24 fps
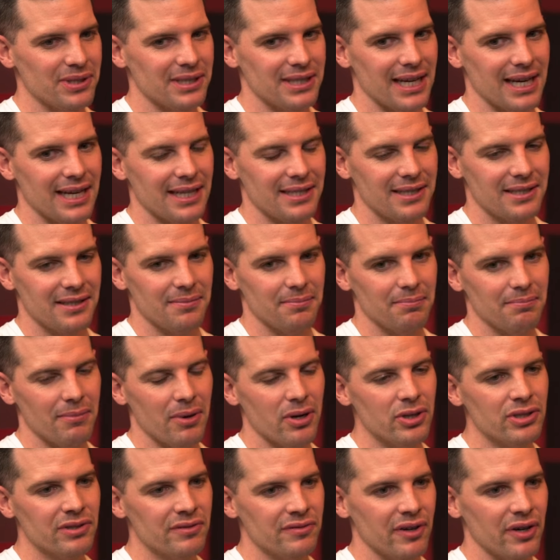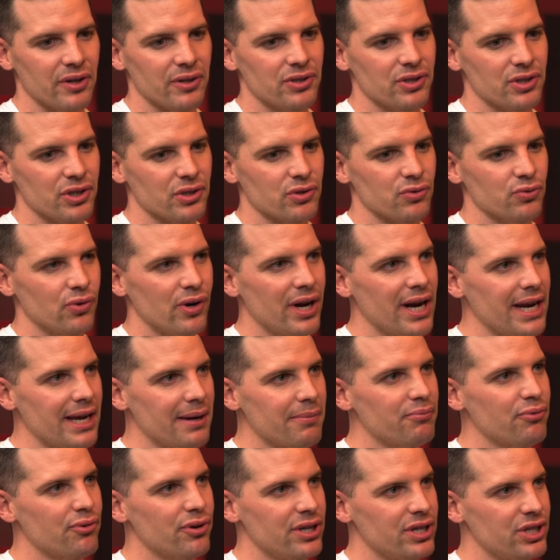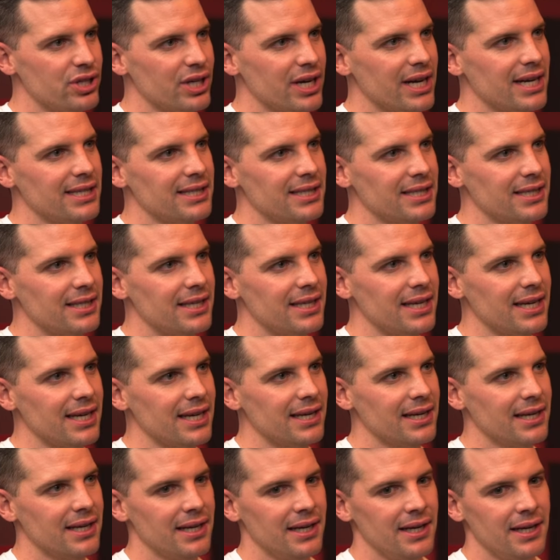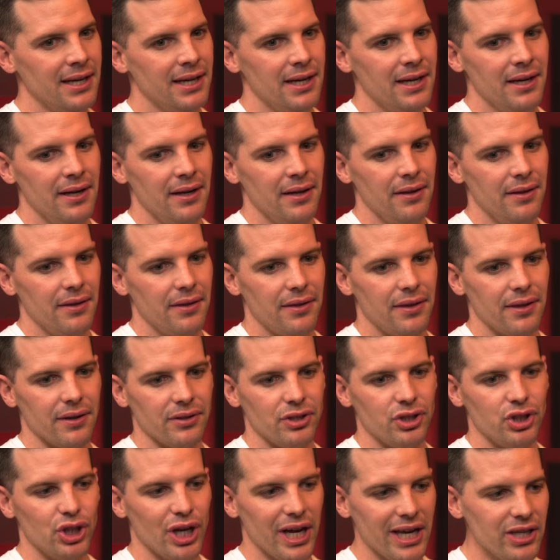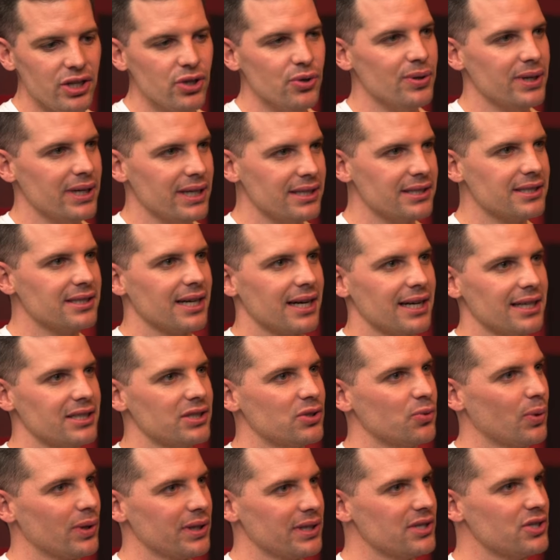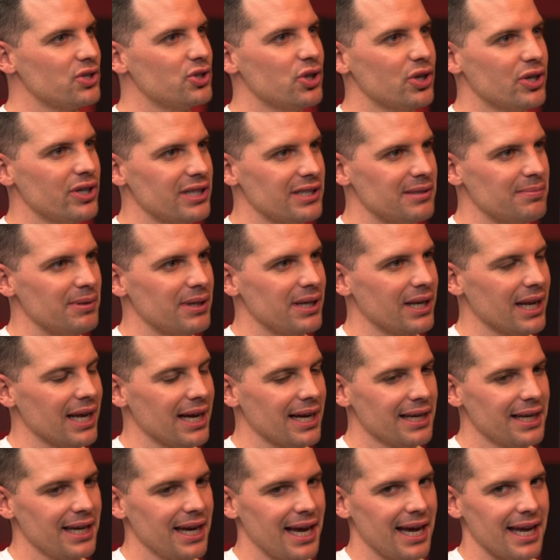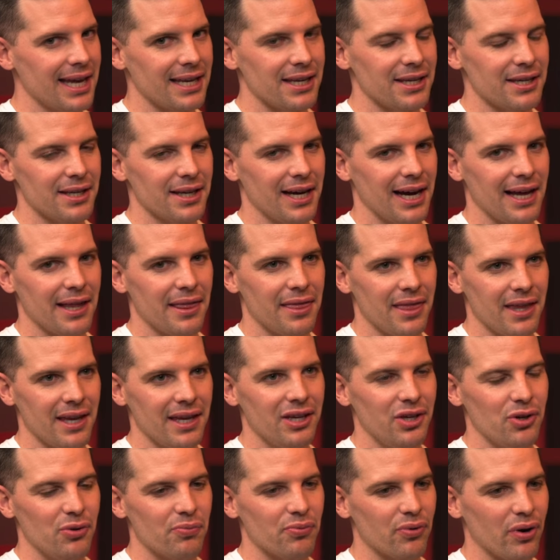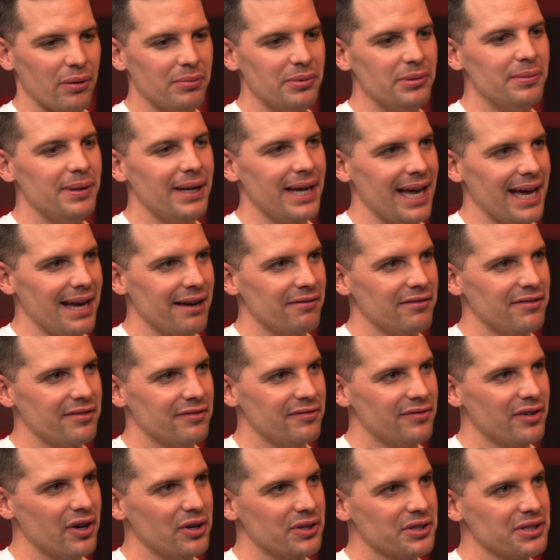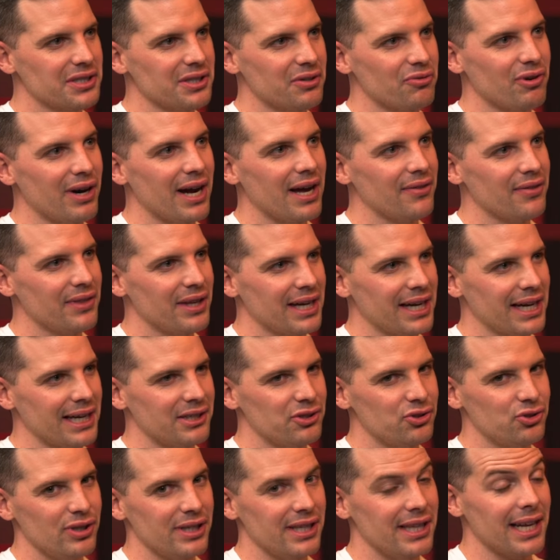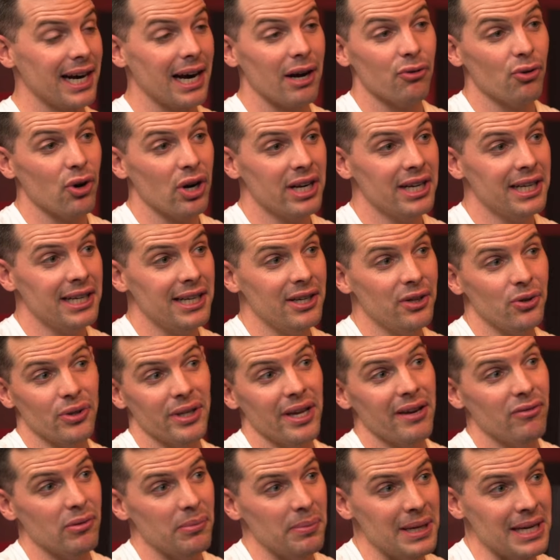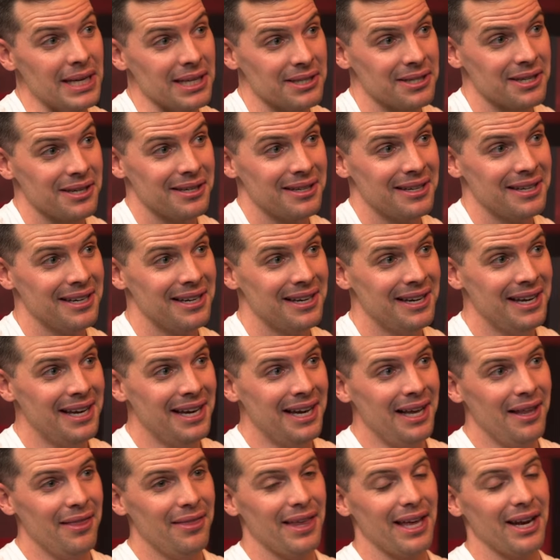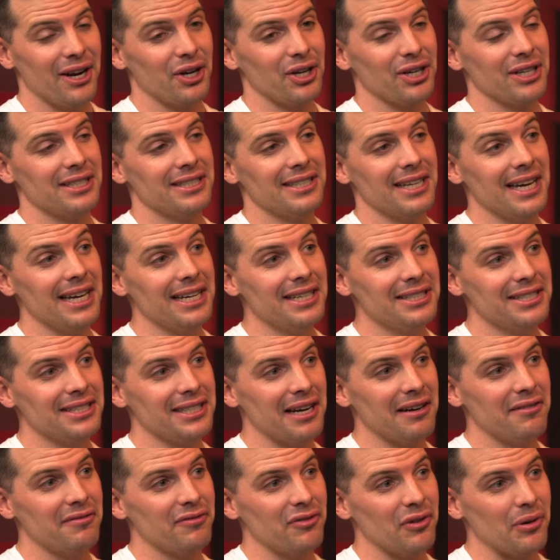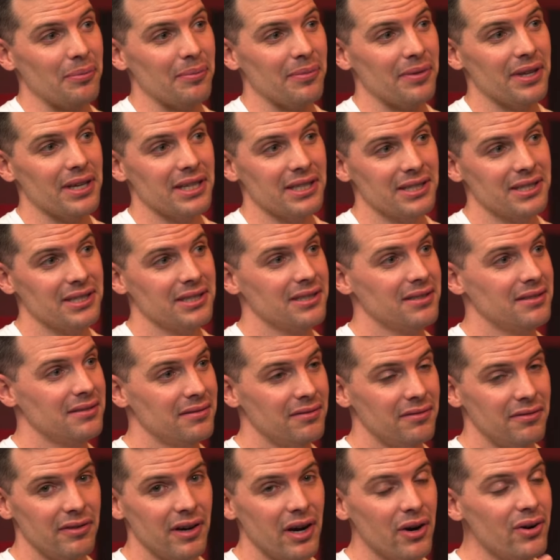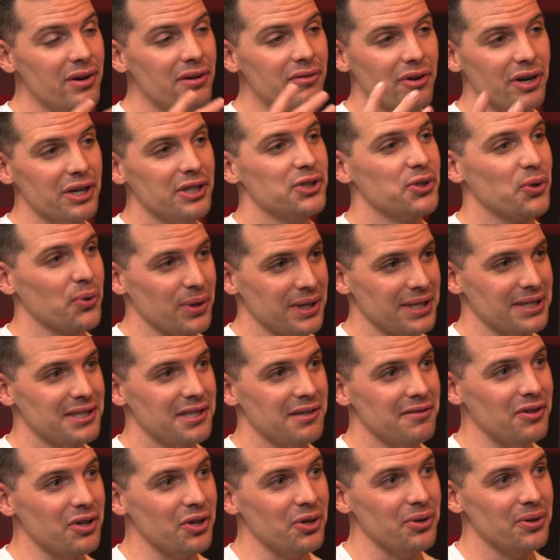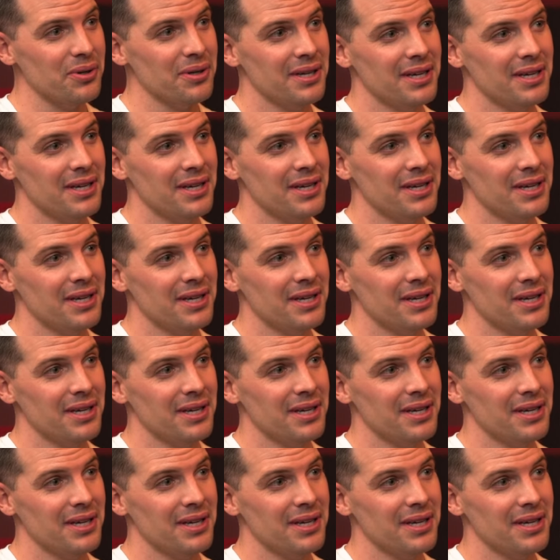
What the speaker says: was that most folks just really appreciated the genuine insight into what this journey's been like. And I think you probably have folks around the country that ironically you'll never meet that are going to take stuff from this very, very short interview.